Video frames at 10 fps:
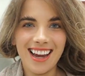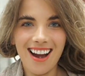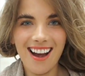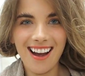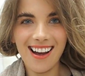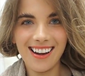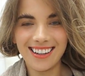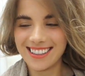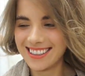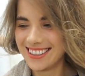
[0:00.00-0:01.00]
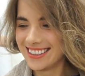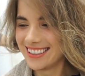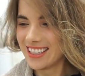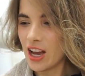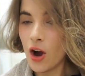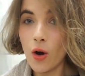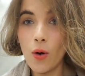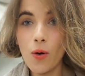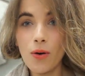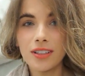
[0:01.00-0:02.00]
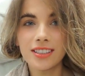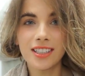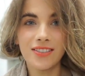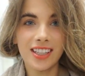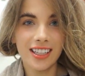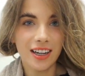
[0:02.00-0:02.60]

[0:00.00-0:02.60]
in small town Saskatchewan and